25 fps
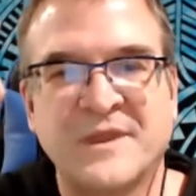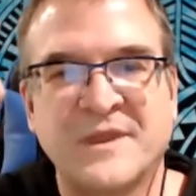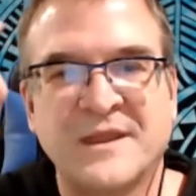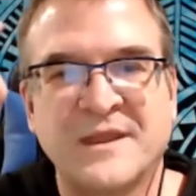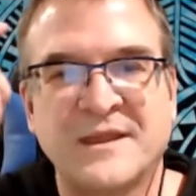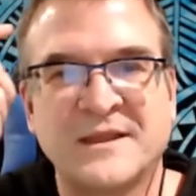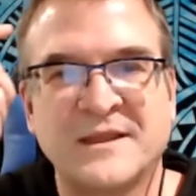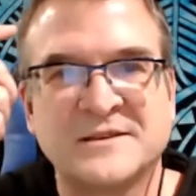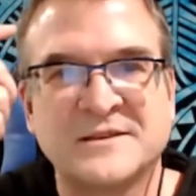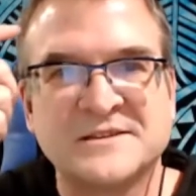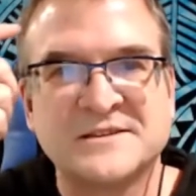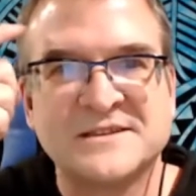
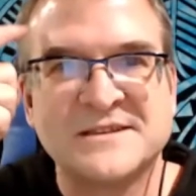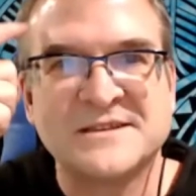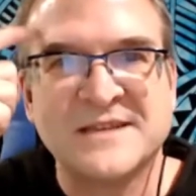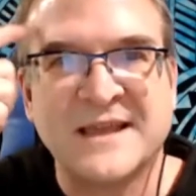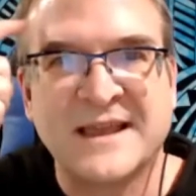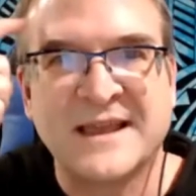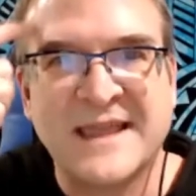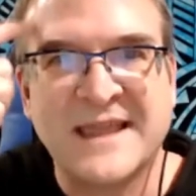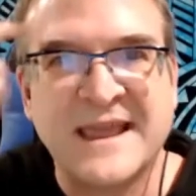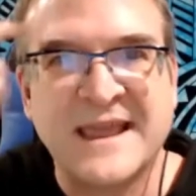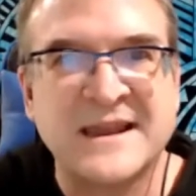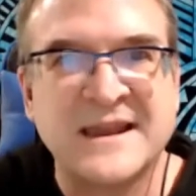it's,
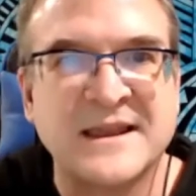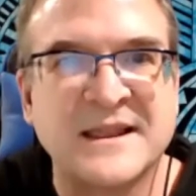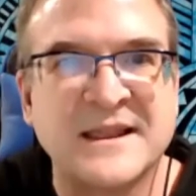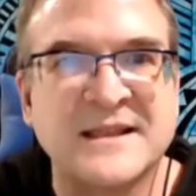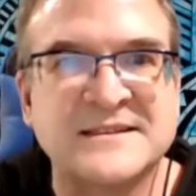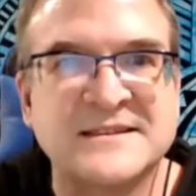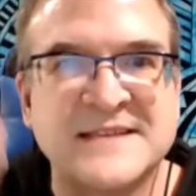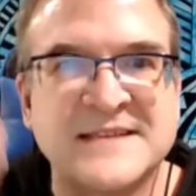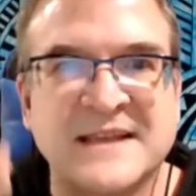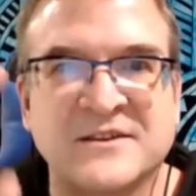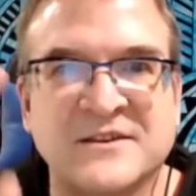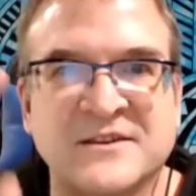again,
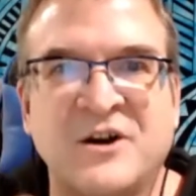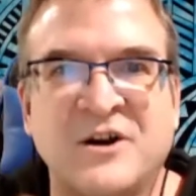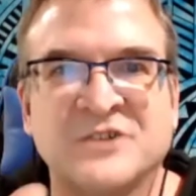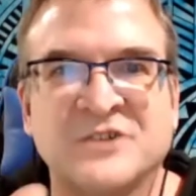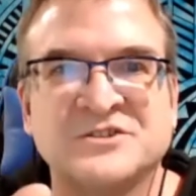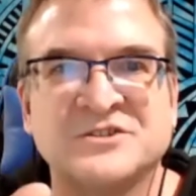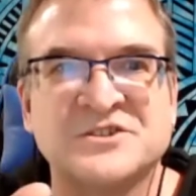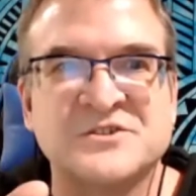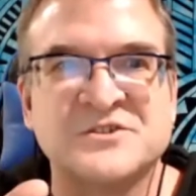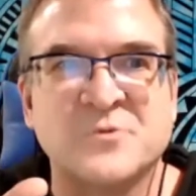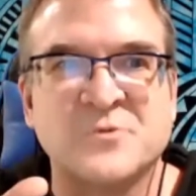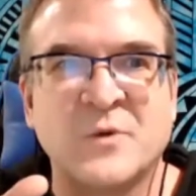it's that
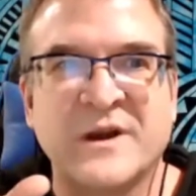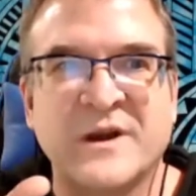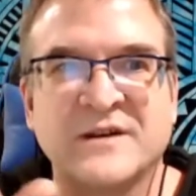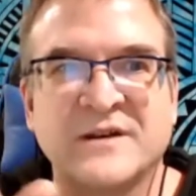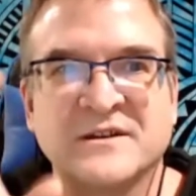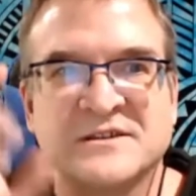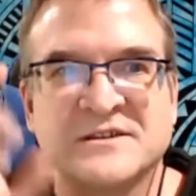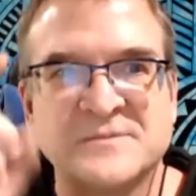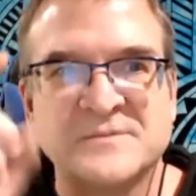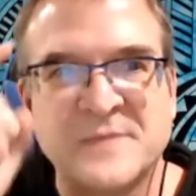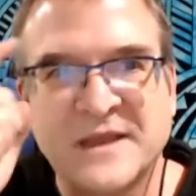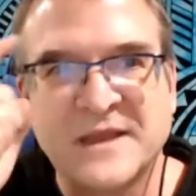conscious
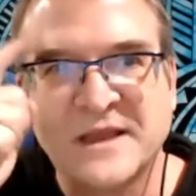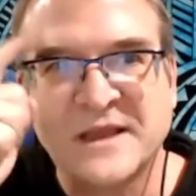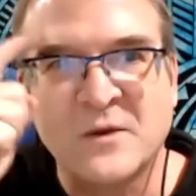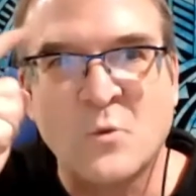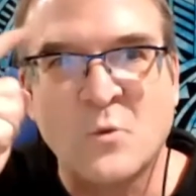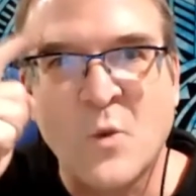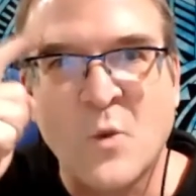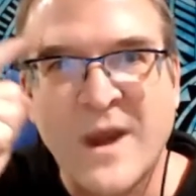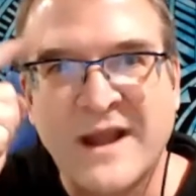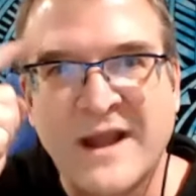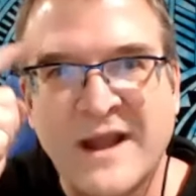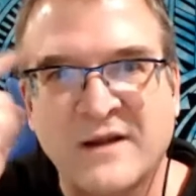awareness, being
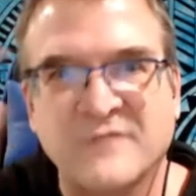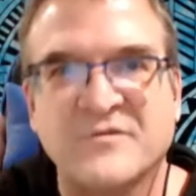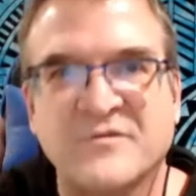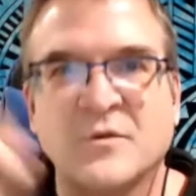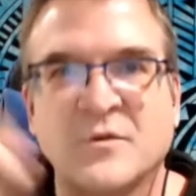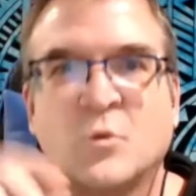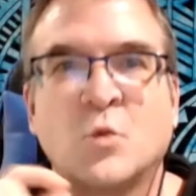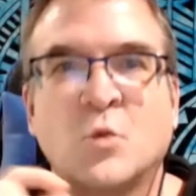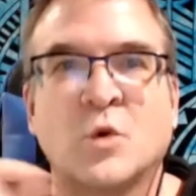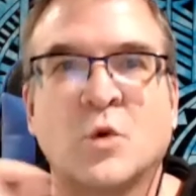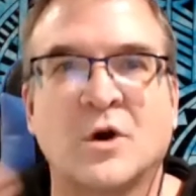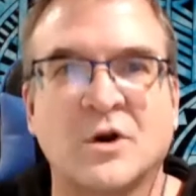aware of
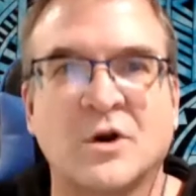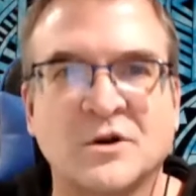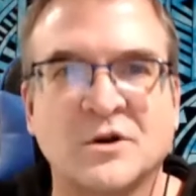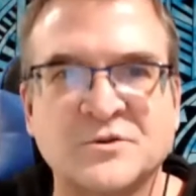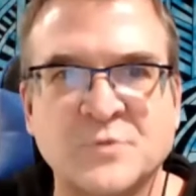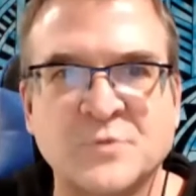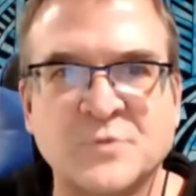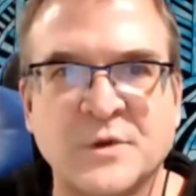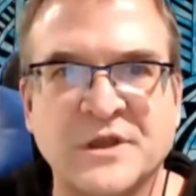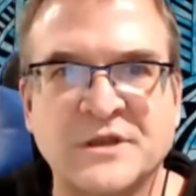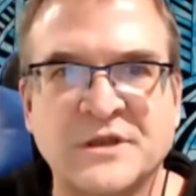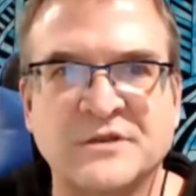the
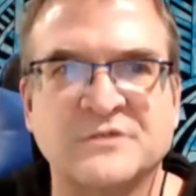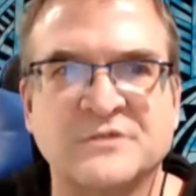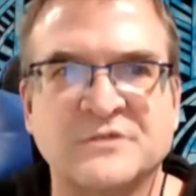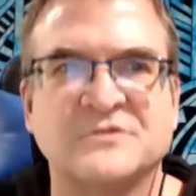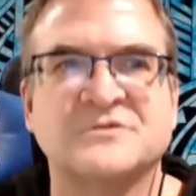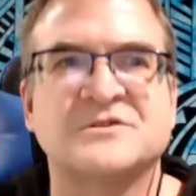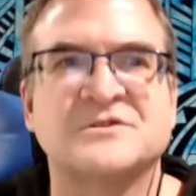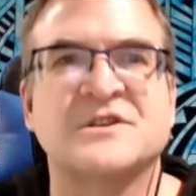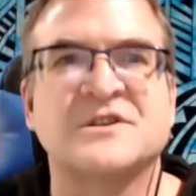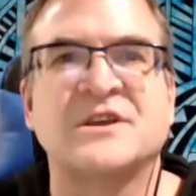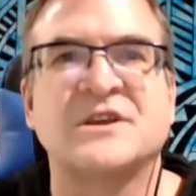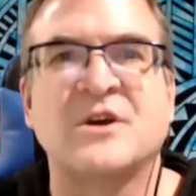words we
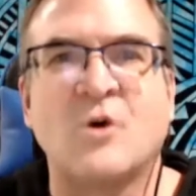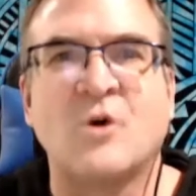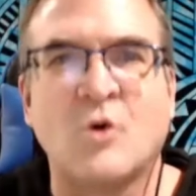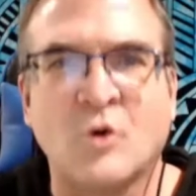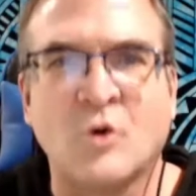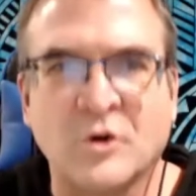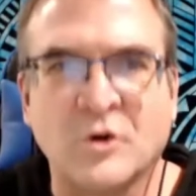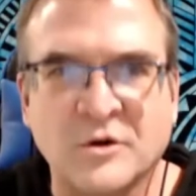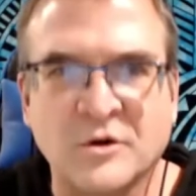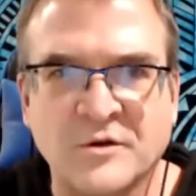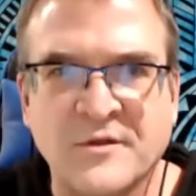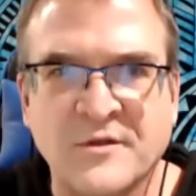use, the
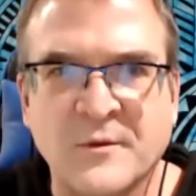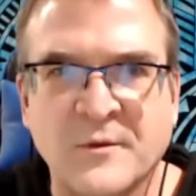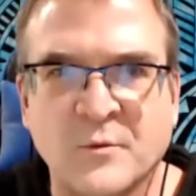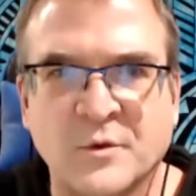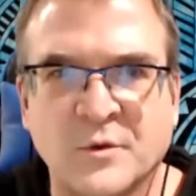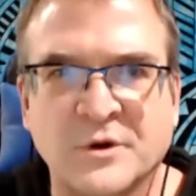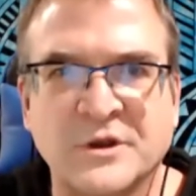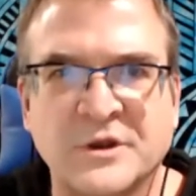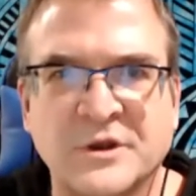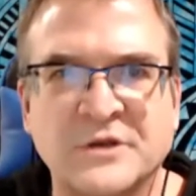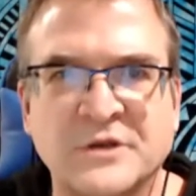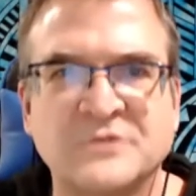order that
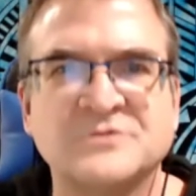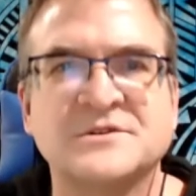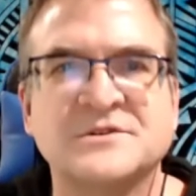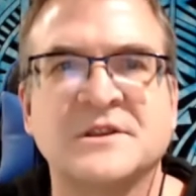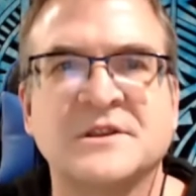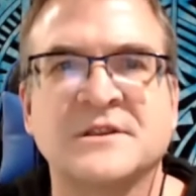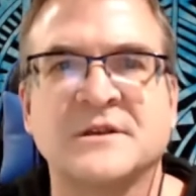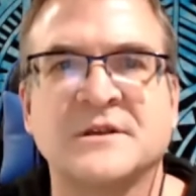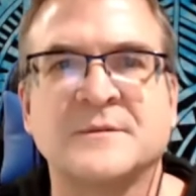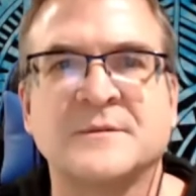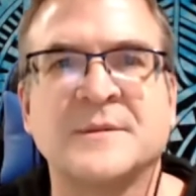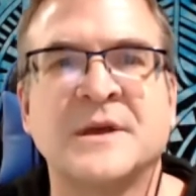we're
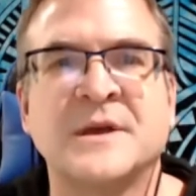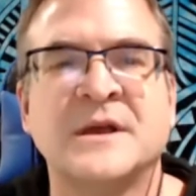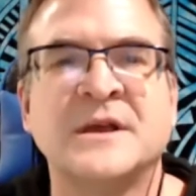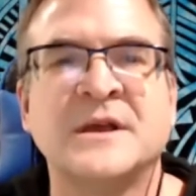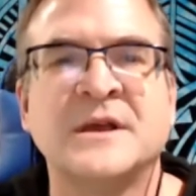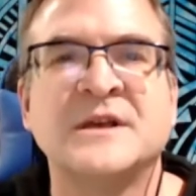using them,